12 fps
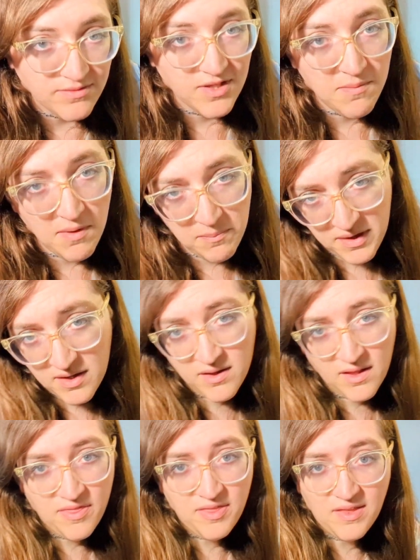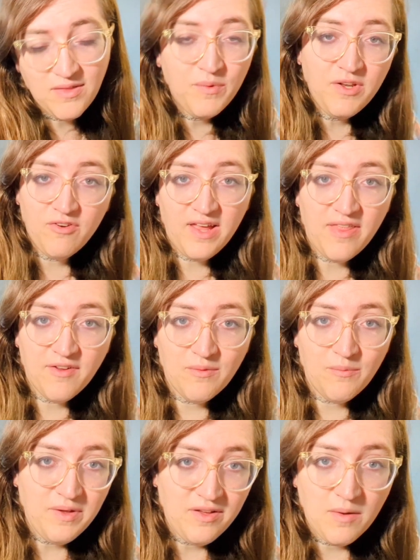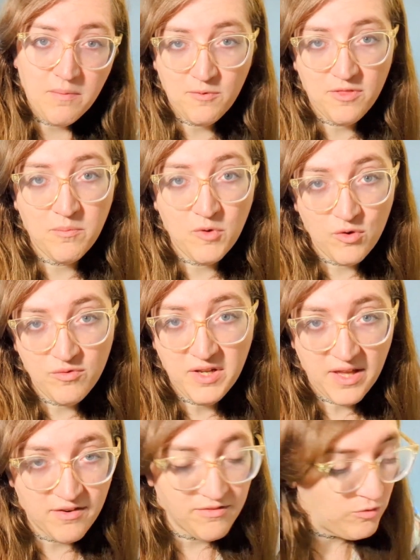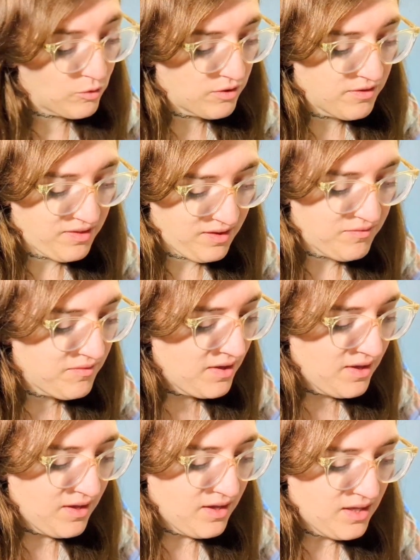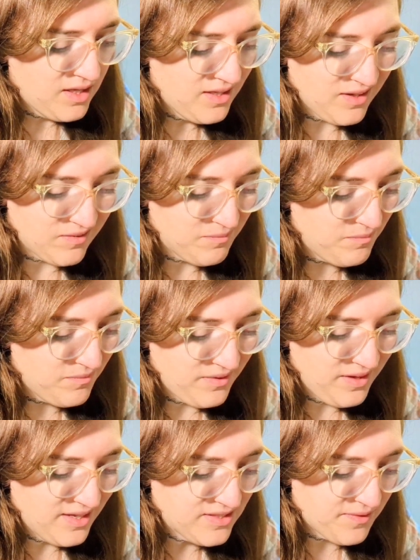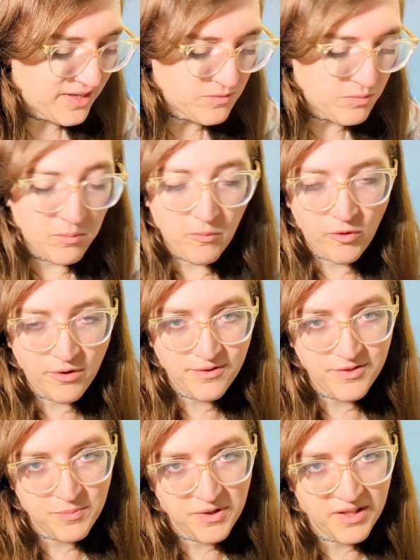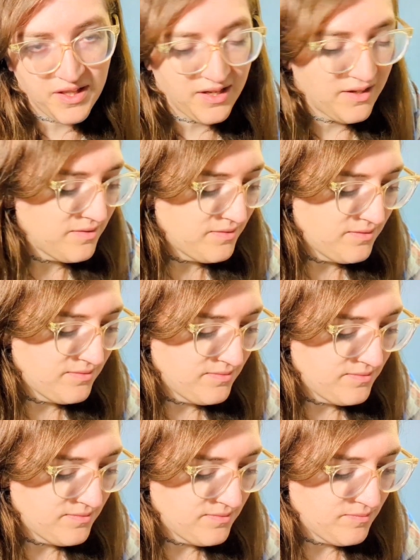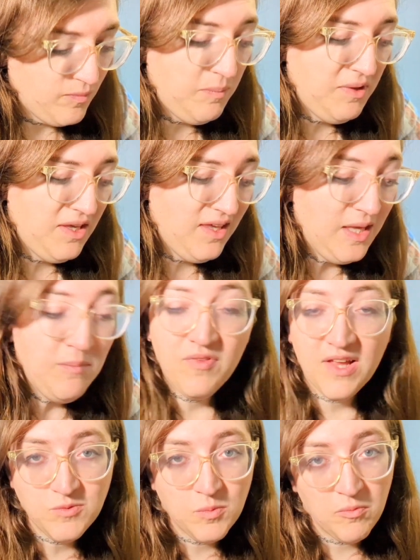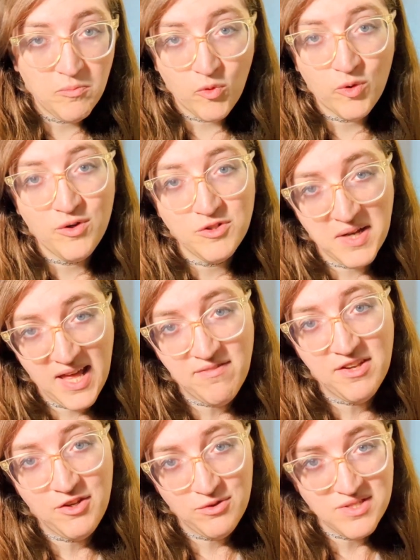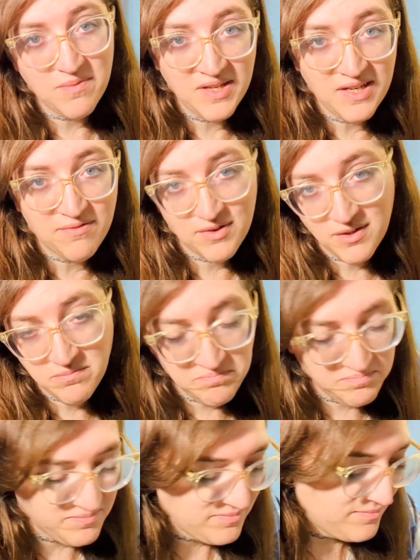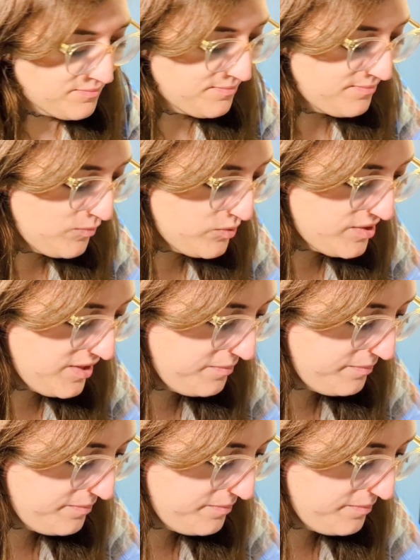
So that might be a thing that we do together. We come up with a move together for a thief. You know, mix flexible morals, but like maybe keep flexible morals, but have it do something different. We'll see.